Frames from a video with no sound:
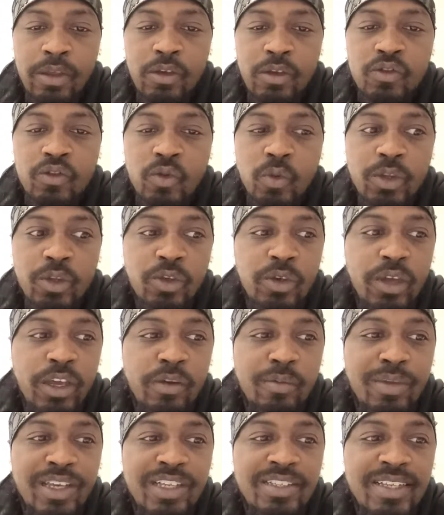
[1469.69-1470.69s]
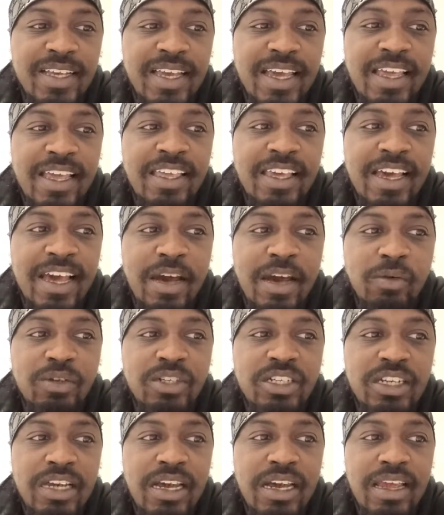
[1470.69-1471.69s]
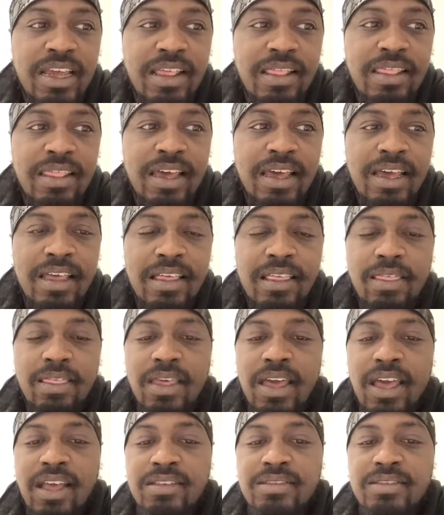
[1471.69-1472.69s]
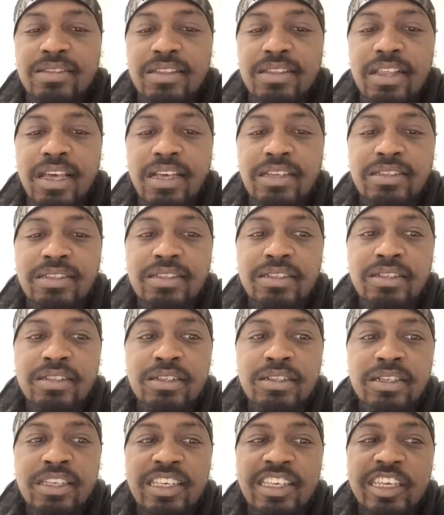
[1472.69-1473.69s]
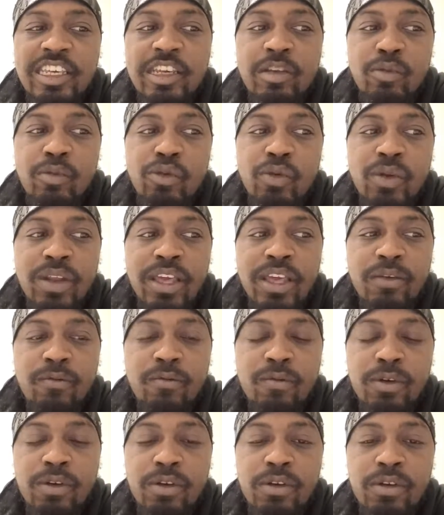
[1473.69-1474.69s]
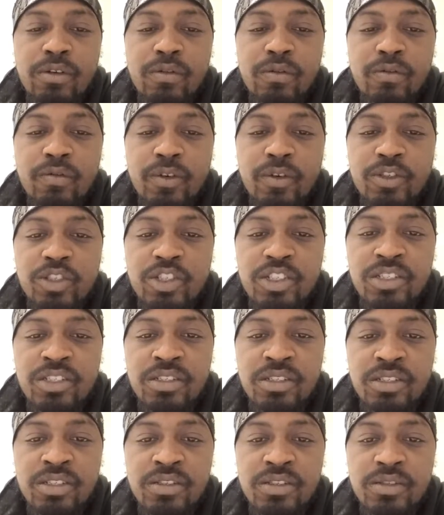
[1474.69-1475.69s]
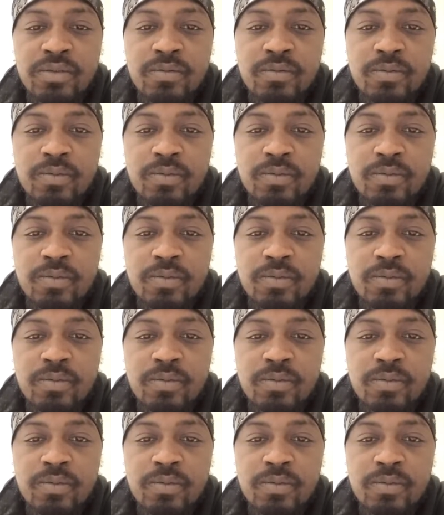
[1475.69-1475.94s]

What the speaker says: So when you hear me say Yahushai, that's the Hebrew name for Jesus,